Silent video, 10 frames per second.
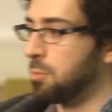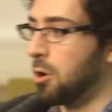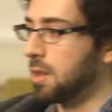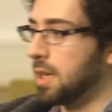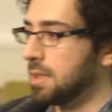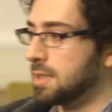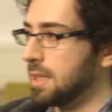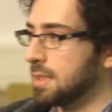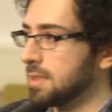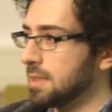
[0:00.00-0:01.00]
broadly it's
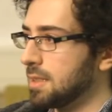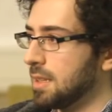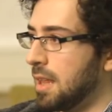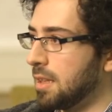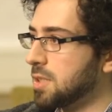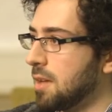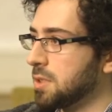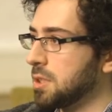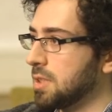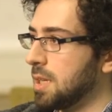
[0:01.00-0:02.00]
it's I think there's a lot of
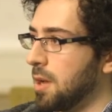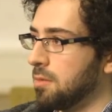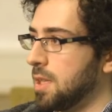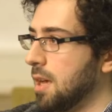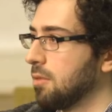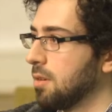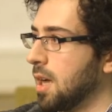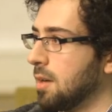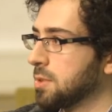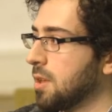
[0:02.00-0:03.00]
uncertainty about, you know.
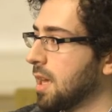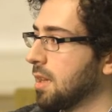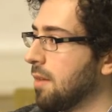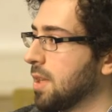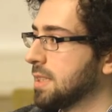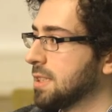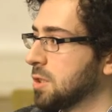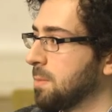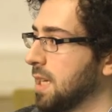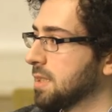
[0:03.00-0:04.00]
Um, so I think a lot of this is
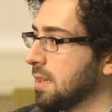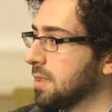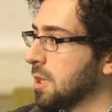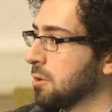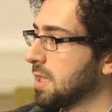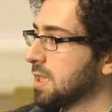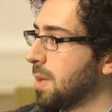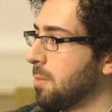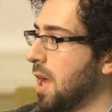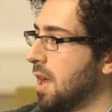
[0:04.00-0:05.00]
just based on the skill sets that
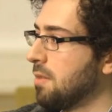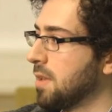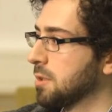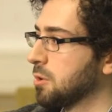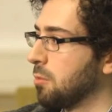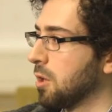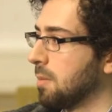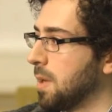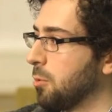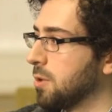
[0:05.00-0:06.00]
people have and the yeah. sort of work
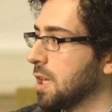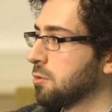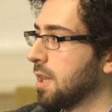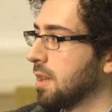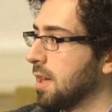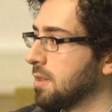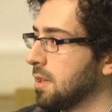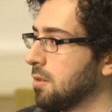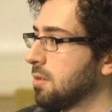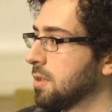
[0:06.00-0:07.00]
that people are naturally inclined to
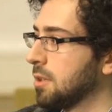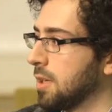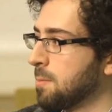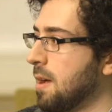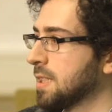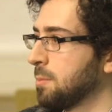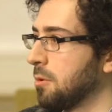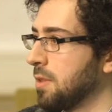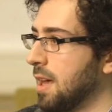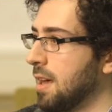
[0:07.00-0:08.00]
do. So it's
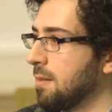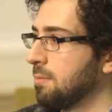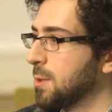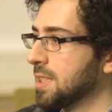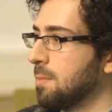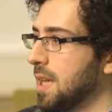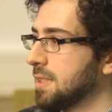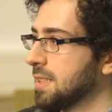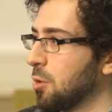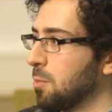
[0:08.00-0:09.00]
possible that um, just on the
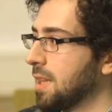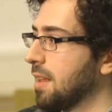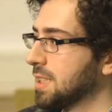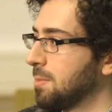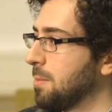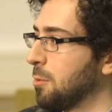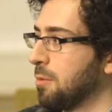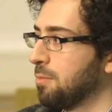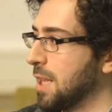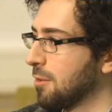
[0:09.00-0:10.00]
basis of there being lots of people
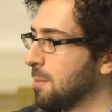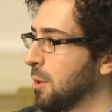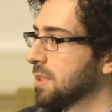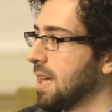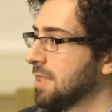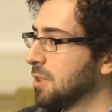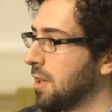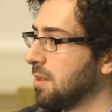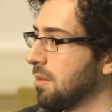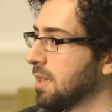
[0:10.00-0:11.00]
with, you know, computer science
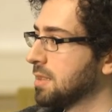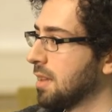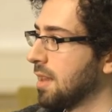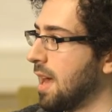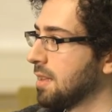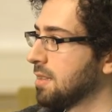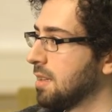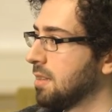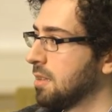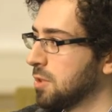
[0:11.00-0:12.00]
degrees and things like that mm
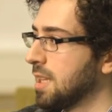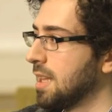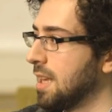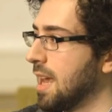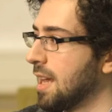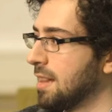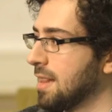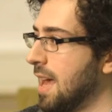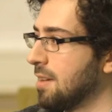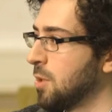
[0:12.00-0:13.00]
-hmm. interested in EA,
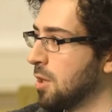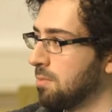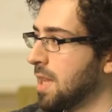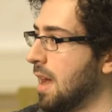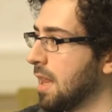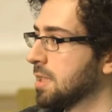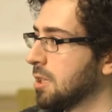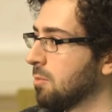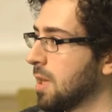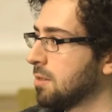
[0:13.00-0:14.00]
that, you know, that on its
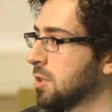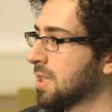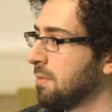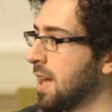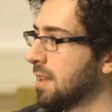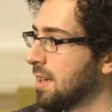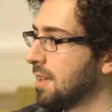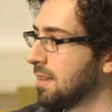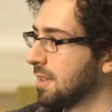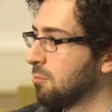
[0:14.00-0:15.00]
own might justify the,
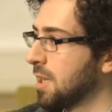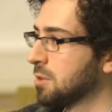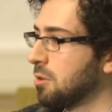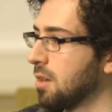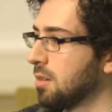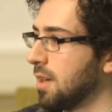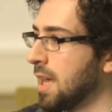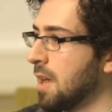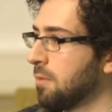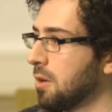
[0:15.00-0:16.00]
the really strong
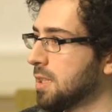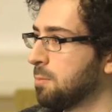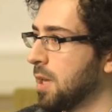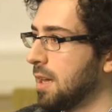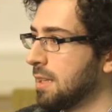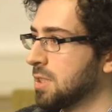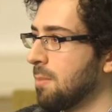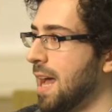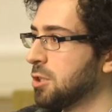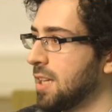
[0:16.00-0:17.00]
AI focus. But just
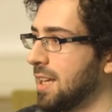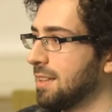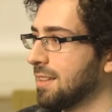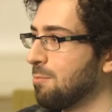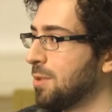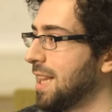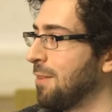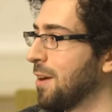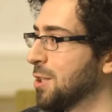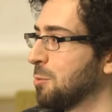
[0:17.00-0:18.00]
yeah. imagining completely
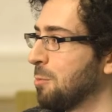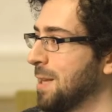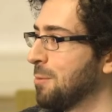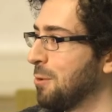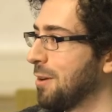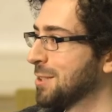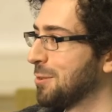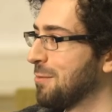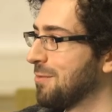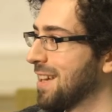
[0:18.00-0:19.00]
fungible people who could
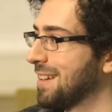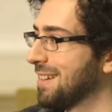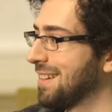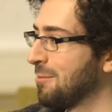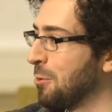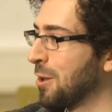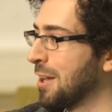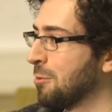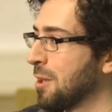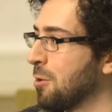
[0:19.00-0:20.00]
sort of like work
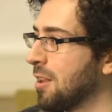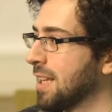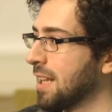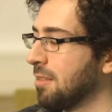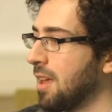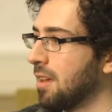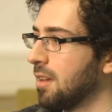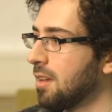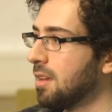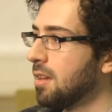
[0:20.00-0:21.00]
equally well in anything.
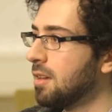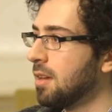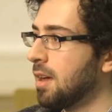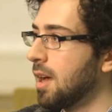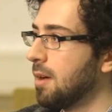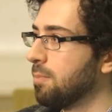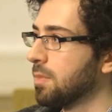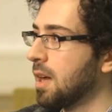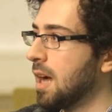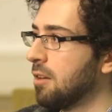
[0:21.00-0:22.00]
Yeah. Um,
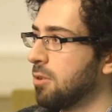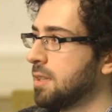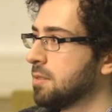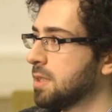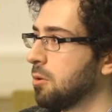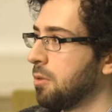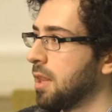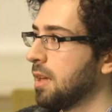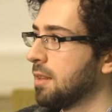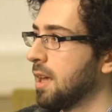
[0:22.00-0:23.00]
I really still
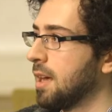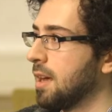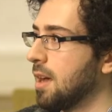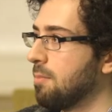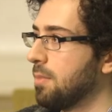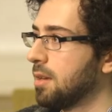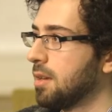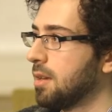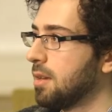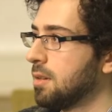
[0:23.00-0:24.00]
think that um,
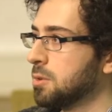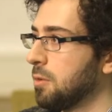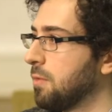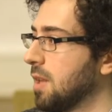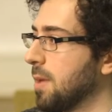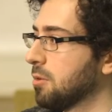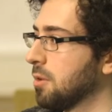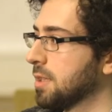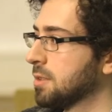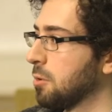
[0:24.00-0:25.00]
sort of fundamental
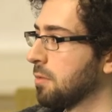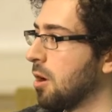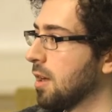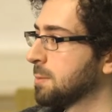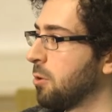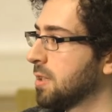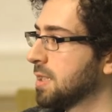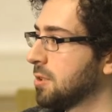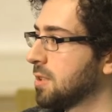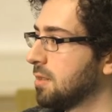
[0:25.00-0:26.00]
like sort of cause
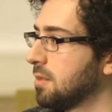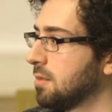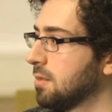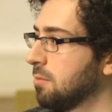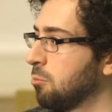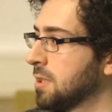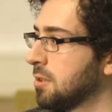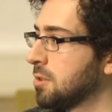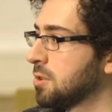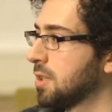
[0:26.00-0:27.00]
prioritization
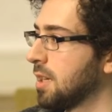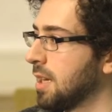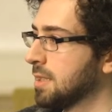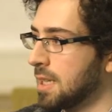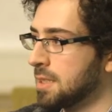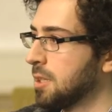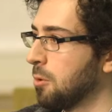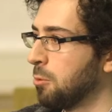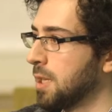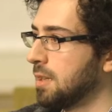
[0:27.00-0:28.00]
research mm-hmm. is like
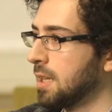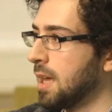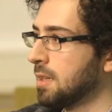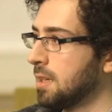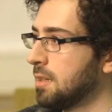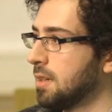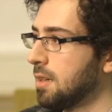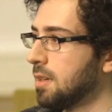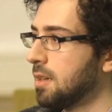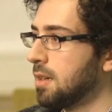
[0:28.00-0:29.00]
still pretty neglected.
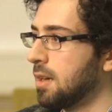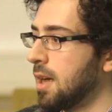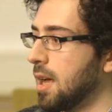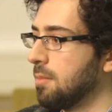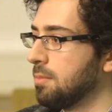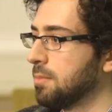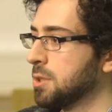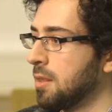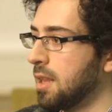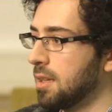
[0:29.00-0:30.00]
Yeah. Um,
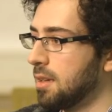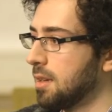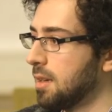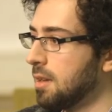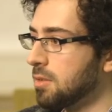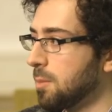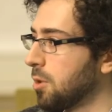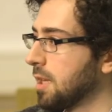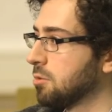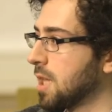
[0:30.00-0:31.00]
so I think simple
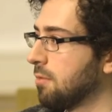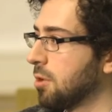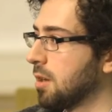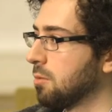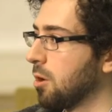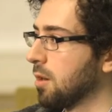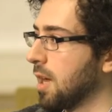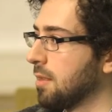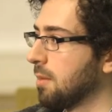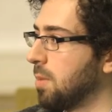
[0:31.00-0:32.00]
like there's a lot of really good work
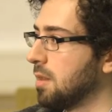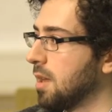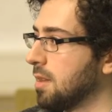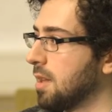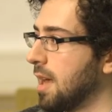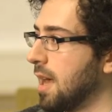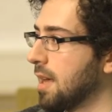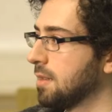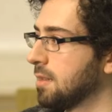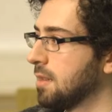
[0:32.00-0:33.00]
I think being done
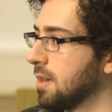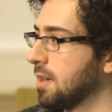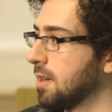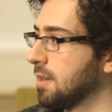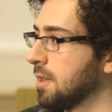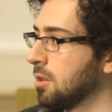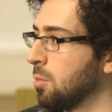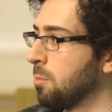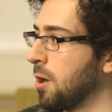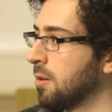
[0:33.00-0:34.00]
at the the
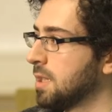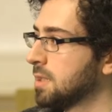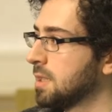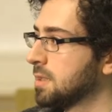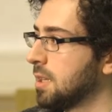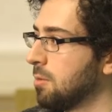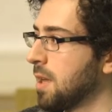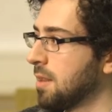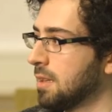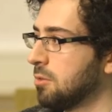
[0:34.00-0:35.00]
Global Priorities Institute, but
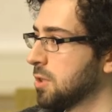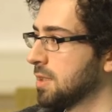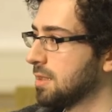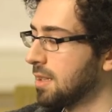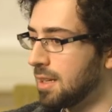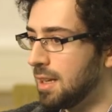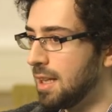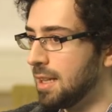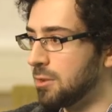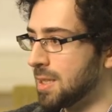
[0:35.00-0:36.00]
mm-hmm. I think mm-hmm. there's just
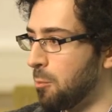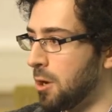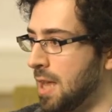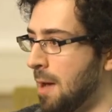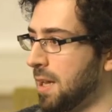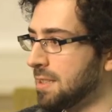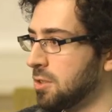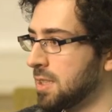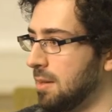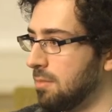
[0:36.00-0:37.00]
there's some broad topics that
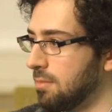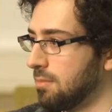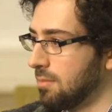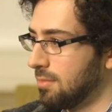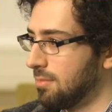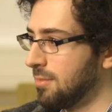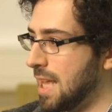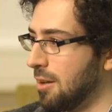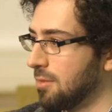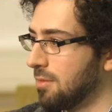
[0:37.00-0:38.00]
just seem you
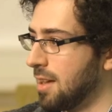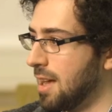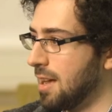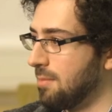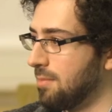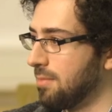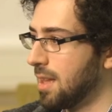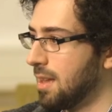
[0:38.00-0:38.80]
know um,